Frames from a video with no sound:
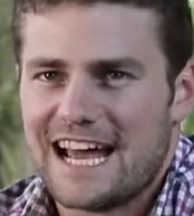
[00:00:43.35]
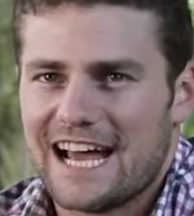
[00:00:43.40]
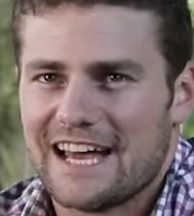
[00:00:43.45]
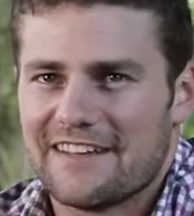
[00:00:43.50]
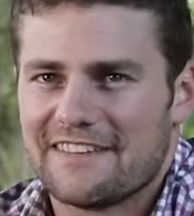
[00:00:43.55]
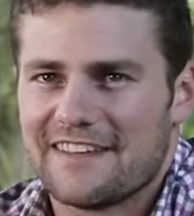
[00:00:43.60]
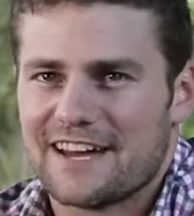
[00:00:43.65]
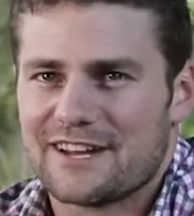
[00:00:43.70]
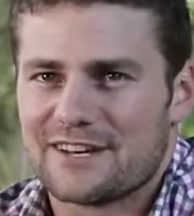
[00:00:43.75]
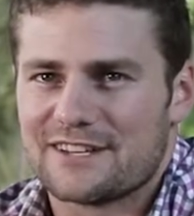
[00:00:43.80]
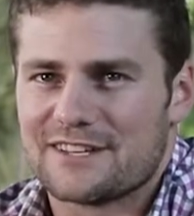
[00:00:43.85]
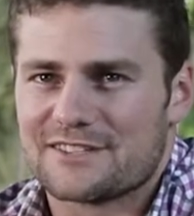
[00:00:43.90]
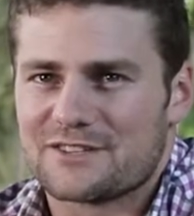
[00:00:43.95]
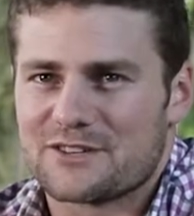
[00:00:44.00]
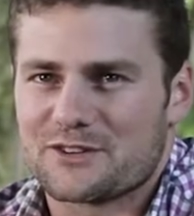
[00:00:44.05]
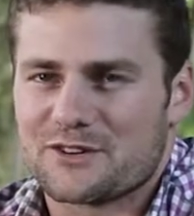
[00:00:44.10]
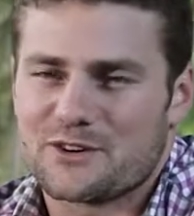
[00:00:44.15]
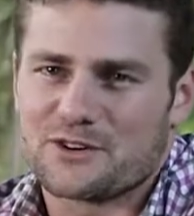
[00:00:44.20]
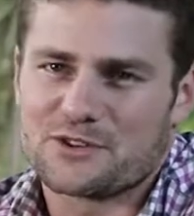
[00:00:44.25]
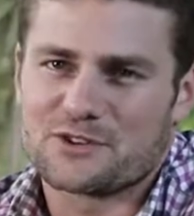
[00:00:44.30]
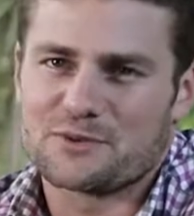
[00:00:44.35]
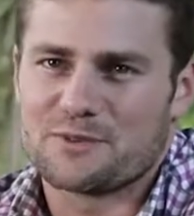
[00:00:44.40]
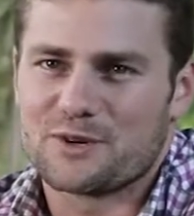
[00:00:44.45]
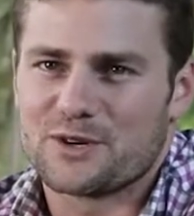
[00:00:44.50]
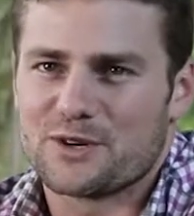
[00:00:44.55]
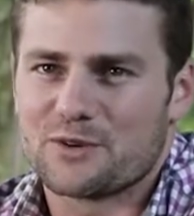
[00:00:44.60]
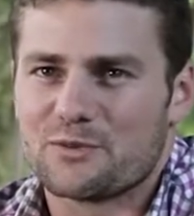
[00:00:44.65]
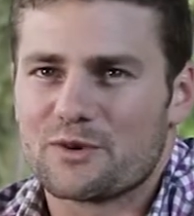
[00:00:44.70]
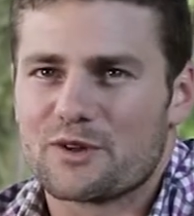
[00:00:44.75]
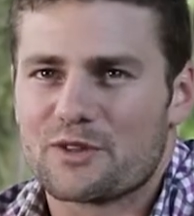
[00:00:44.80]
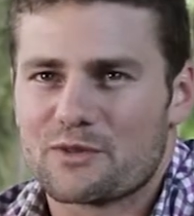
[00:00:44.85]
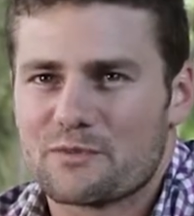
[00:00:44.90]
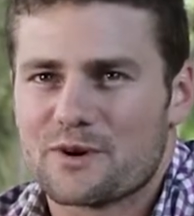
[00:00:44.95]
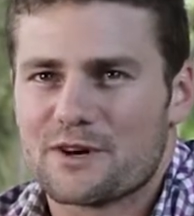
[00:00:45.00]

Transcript: and that is contributed with